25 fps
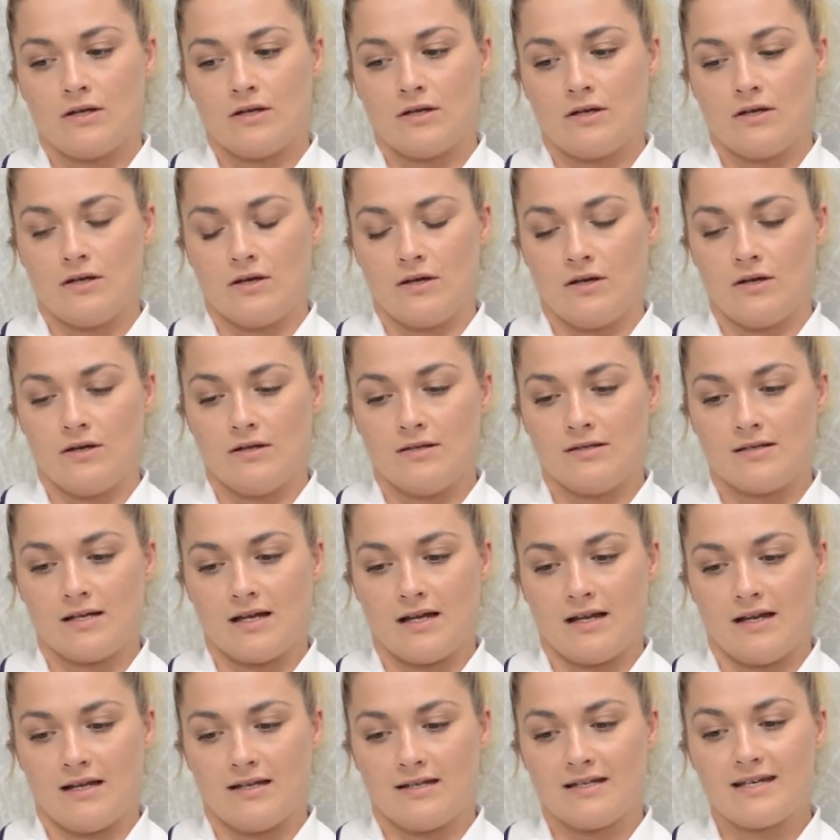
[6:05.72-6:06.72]
Good,
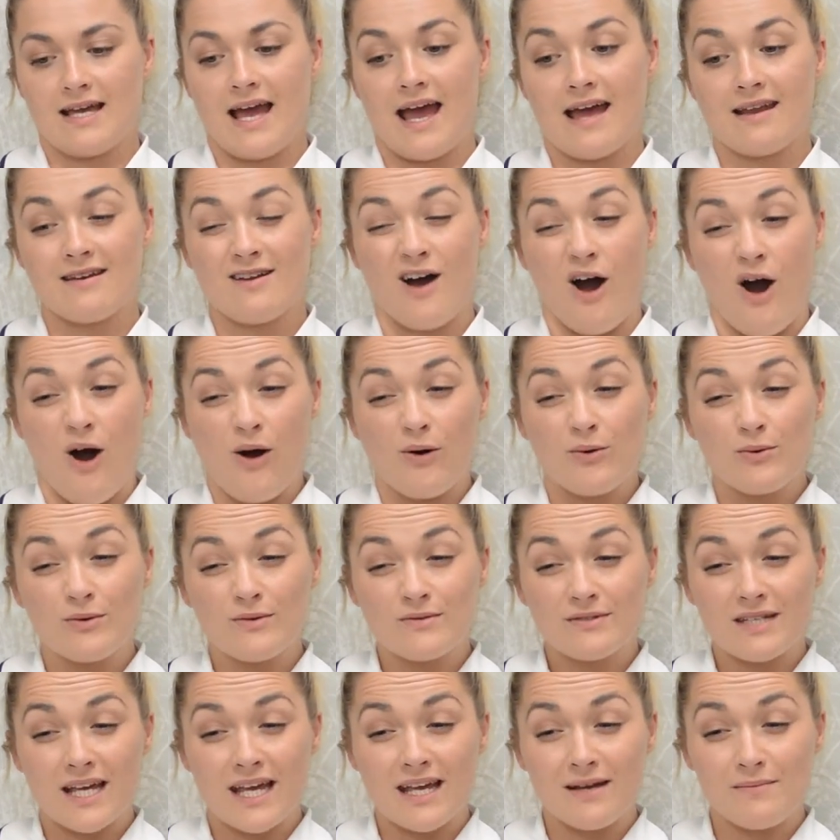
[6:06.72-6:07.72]
and again
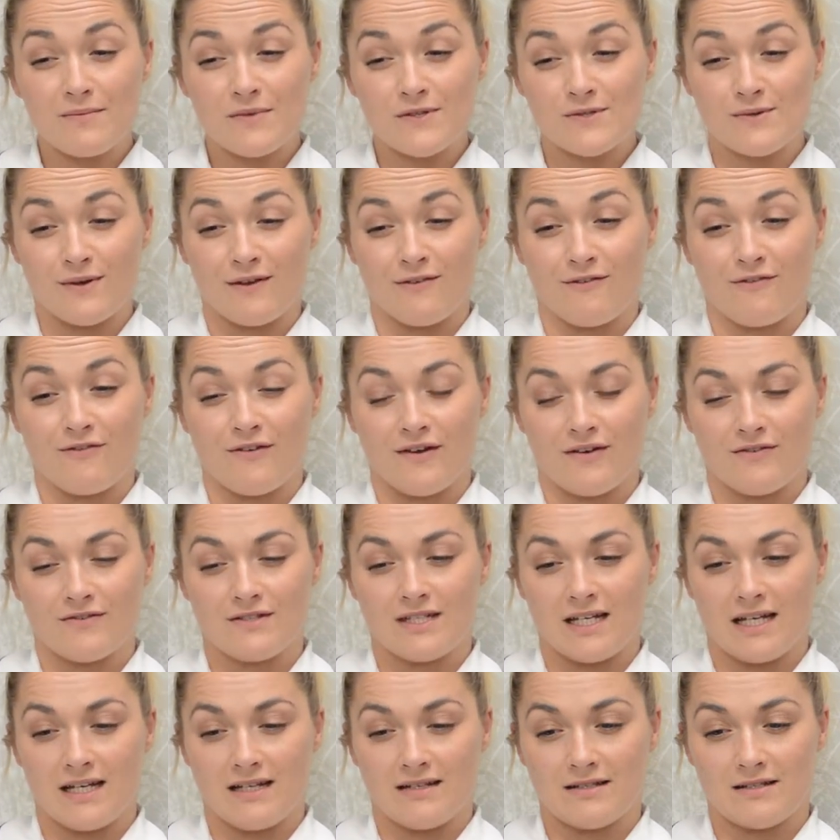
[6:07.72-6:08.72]
holding between
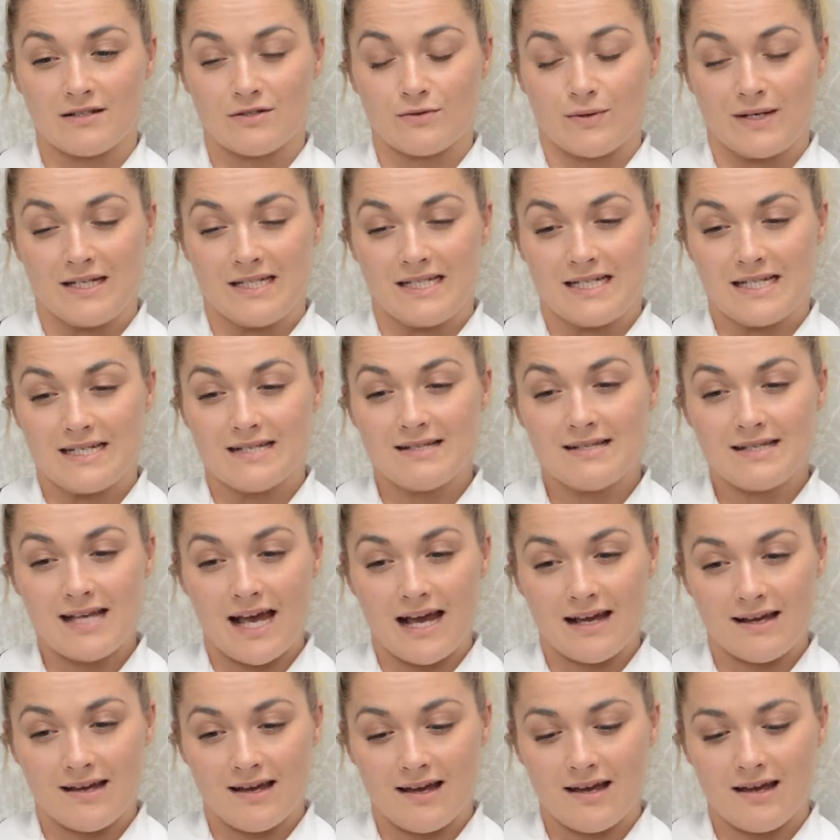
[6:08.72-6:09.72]
15 to 20
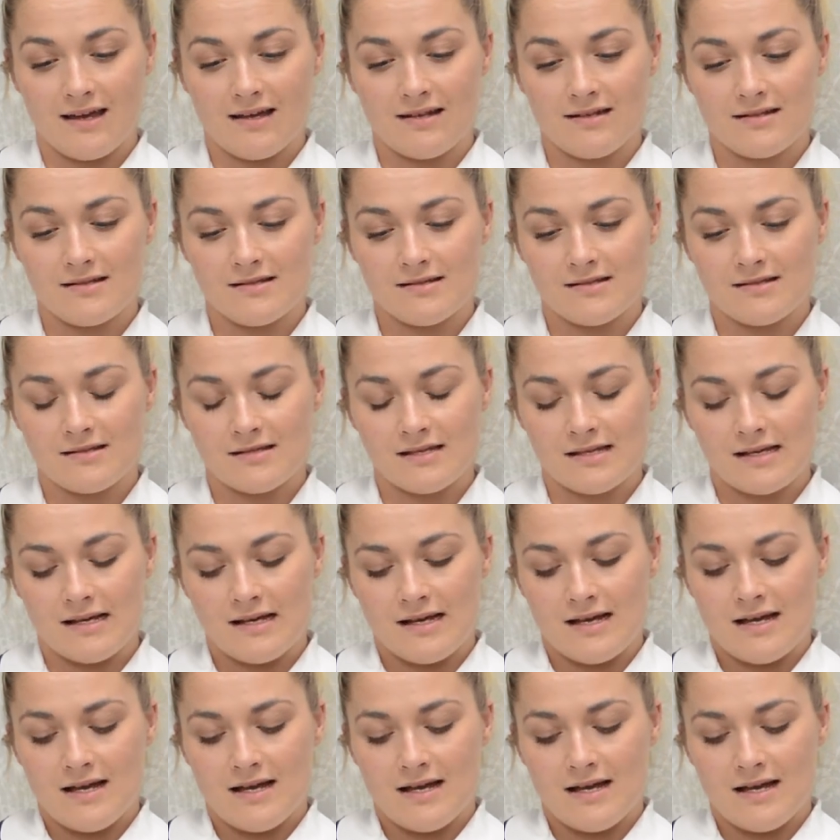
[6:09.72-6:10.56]
seconds.